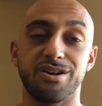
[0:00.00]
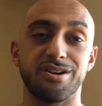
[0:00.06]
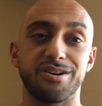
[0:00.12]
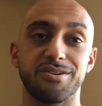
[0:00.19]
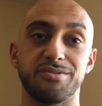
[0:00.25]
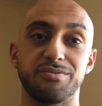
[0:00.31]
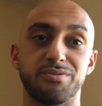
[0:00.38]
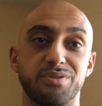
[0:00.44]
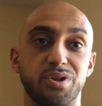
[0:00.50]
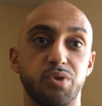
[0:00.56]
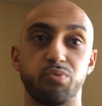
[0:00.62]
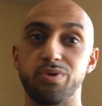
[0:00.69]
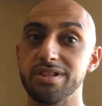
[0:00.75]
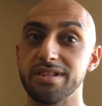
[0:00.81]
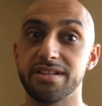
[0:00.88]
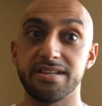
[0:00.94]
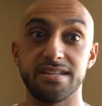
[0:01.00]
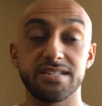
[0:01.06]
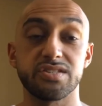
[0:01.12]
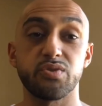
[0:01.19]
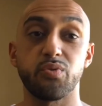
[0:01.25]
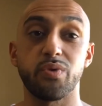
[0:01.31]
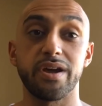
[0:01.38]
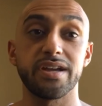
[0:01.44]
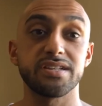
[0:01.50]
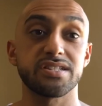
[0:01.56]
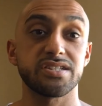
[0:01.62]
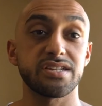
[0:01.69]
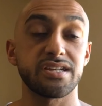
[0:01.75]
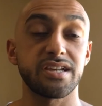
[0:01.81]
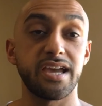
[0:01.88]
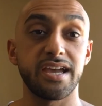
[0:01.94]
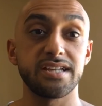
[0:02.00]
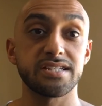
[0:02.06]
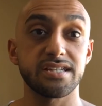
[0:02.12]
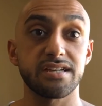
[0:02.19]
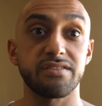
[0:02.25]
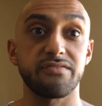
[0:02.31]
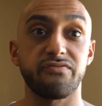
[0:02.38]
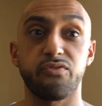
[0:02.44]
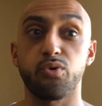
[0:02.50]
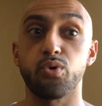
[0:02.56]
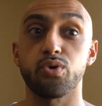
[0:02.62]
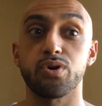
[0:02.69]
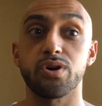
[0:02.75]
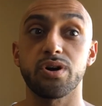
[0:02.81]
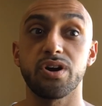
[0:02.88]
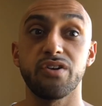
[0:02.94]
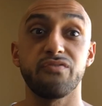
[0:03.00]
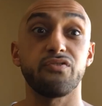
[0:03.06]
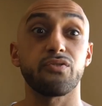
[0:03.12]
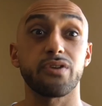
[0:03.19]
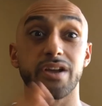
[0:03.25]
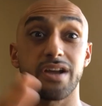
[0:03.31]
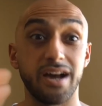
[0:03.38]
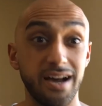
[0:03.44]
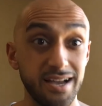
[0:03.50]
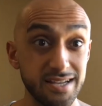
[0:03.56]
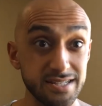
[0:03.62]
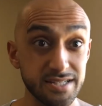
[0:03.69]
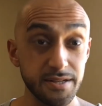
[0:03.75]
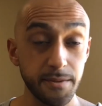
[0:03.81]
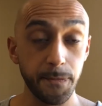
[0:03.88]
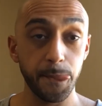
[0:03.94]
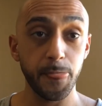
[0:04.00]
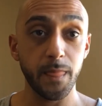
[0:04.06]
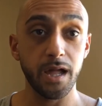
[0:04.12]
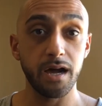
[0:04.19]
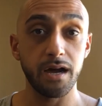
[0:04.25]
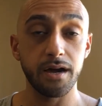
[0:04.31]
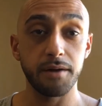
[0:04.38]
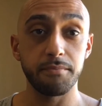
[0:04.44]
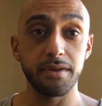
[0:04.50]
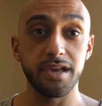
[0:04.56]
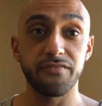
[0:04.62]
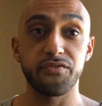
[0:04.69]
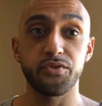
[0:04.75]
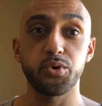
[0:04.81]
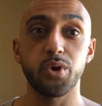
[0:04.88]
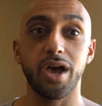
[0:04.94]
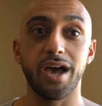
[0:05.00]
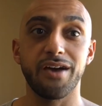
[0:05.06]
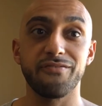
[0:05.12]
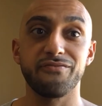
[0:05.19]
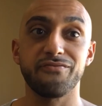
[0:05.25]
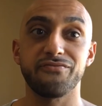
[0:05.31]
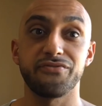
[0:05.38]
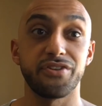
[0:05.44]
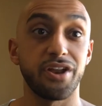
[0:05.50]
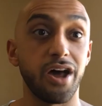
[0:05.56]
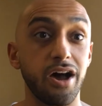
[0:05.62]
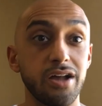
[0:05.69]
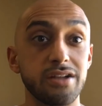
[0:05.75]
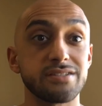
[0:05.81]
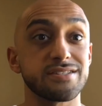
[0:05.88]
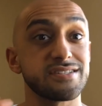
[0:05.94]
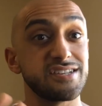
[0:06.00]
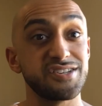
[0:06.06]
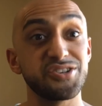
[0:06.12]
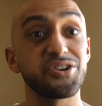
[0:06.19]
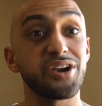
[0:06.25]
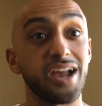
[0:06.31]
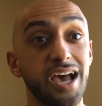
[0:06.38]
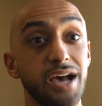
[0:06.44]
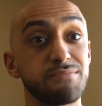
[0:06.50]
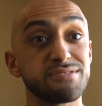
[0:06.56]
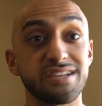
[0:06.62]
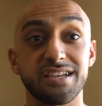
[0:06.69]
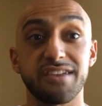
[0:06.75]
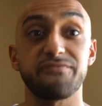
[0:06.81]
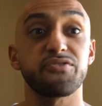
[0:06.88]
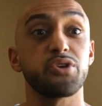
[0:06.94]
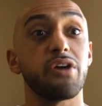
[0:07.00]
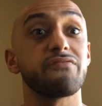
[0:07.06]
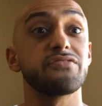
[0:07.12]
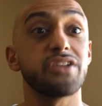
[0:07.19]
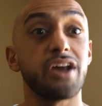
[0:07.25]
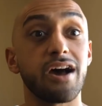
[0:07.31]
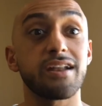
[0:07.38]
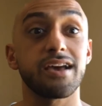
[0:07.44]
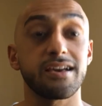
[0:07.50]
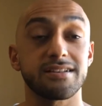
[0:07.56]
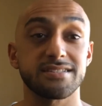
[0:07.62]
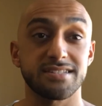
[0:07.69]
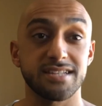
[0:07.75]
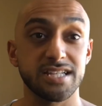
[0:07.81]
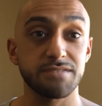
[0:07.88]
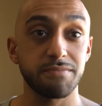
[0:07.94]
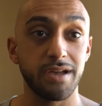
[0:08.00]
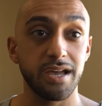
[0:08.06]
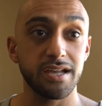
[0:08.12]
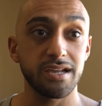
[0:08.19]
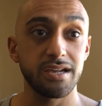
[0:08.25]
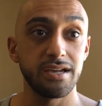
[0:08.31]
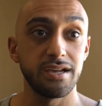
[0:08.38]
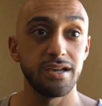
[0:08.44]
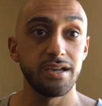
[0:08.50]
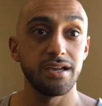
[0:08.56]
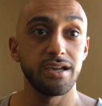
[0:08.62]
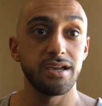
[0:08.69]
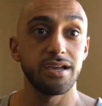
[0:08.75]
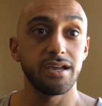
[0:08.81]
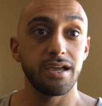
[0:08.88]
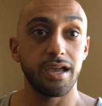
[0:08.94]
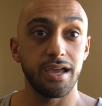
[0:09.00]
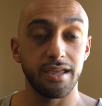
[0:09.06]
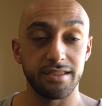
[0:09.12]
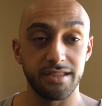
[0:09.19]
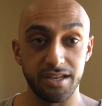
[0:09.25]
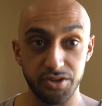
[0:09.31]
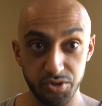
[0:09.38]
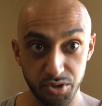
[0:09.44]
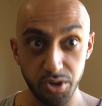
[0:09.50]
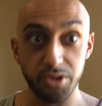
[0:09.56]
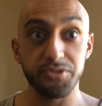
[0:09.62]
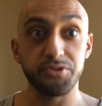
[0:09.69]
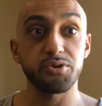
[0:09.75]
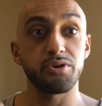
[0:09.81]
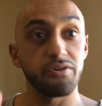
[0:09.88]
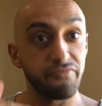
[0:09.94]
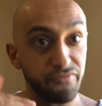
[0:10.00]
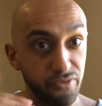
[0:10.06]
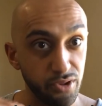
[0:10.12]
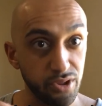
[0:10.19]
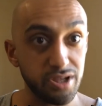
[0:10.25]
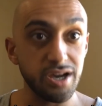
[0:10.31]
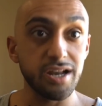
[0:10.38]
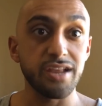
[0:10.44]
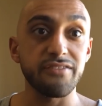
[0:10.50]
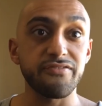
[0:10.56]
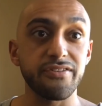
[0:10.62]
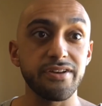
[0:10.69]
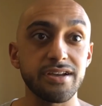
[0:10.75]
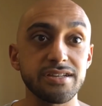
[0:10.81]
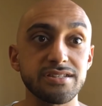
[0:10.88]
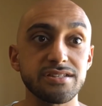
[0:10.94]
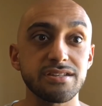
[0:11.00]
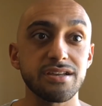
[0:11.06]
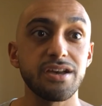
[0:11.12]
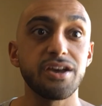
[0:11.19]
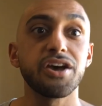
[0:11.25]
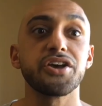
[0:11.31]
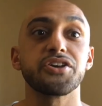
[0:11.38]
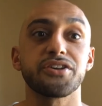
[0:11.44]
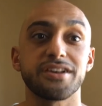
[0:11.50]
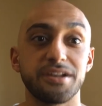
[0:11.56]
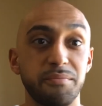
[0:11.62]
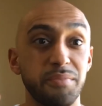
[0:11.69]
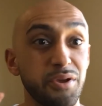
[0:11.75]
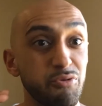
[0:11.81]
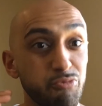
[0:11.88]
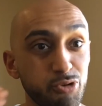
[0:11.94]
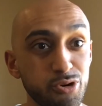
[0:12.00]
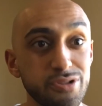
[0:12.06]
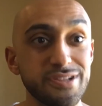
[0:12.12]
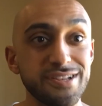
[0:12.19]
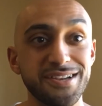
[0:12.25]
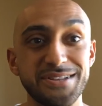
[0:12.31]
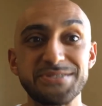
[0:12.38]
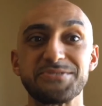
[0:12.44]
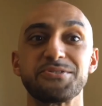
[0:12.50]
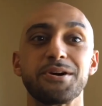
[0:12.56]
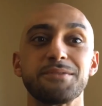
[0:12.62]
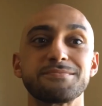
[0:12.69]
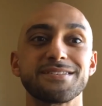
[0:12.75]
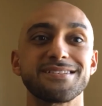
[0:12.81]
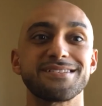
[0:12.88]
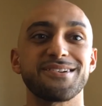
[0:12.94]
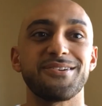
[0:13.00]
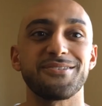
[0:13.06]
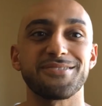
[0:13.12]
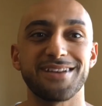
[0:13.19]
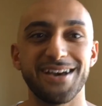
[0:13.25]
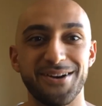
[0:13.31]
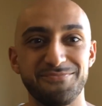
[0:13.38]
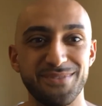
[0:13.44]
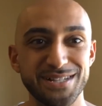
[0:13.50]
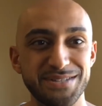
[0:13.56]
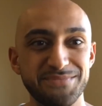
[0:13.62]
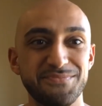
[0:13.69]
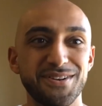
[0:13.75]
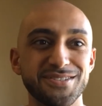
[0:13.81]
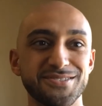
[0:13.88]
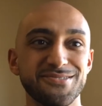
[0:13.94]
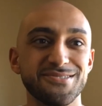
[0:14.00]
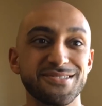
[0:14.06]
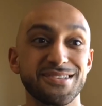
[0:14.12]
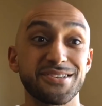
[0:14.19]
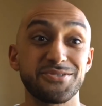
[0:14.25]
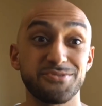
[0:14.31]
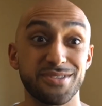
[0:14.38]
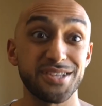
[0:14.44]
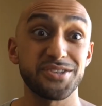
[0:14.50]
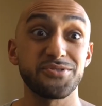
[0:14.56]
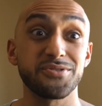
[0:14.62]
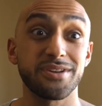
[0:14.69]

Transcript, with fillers: uh, a really easy way to gauge it for for guys, um, if you have not seen your abs, like if you have not had a six-pack, and then you go through a full cutting phase, you're gonna be rudely interrupted on how much muscle that you think you